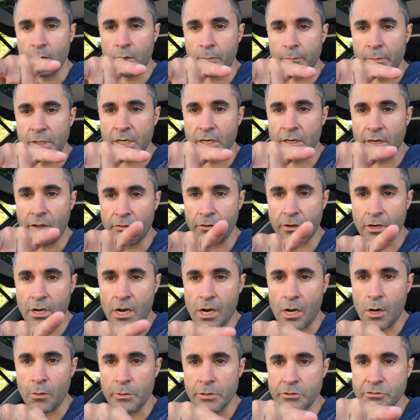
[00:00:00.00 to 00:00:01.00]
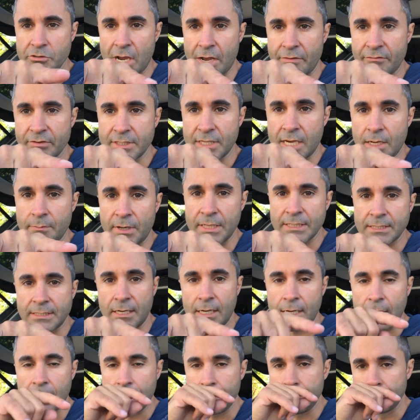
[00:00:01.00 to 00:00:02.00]
me and another car, we were driving side by
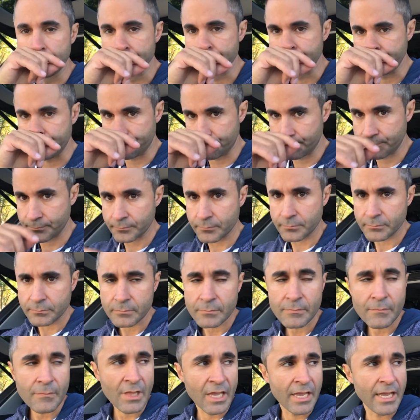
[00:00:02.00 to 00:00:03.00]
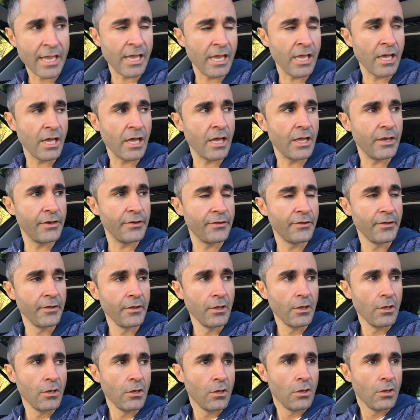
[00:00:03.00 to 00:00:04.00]
side, and
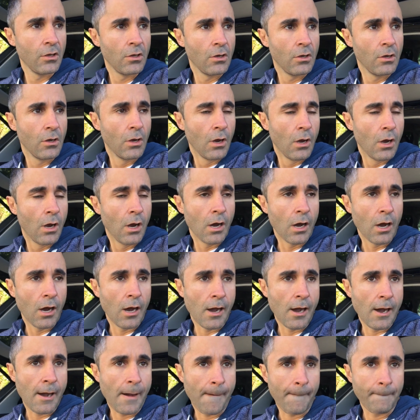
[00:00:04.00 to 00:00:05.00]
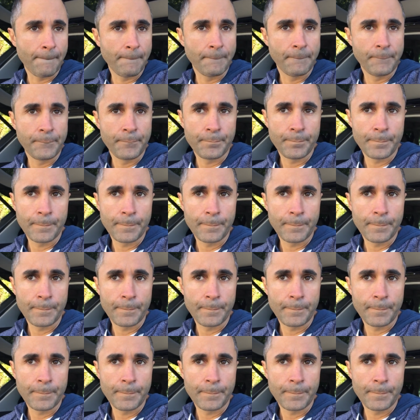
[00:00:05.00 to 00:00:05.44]
um,